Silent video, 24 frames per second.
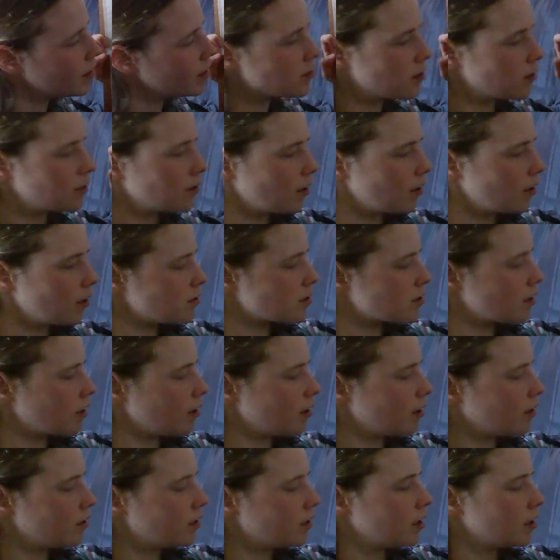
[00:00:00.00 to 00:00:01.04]
So those
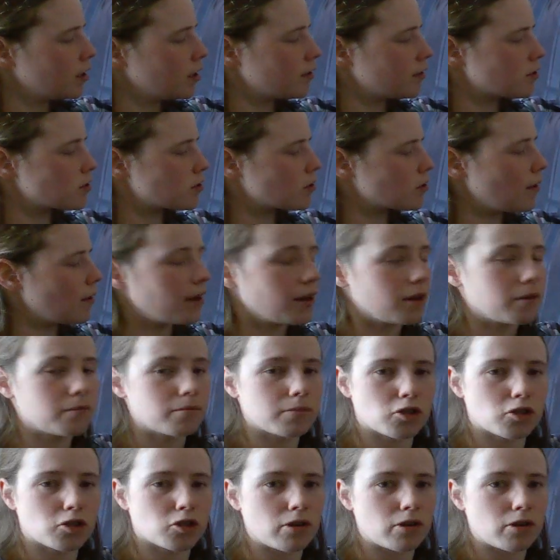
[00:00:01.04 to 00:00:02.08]
are the square
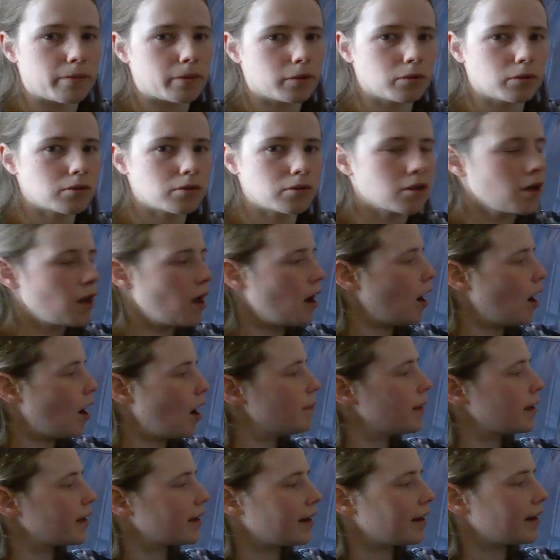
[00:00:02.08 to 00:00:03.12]
numbers tripled. I'm
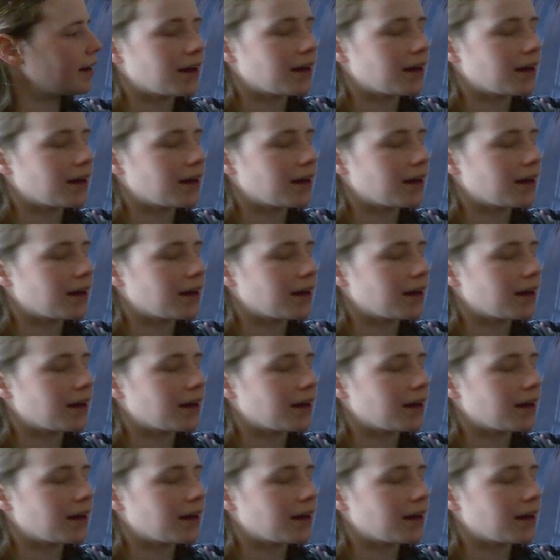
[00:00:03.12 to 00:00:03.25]
then going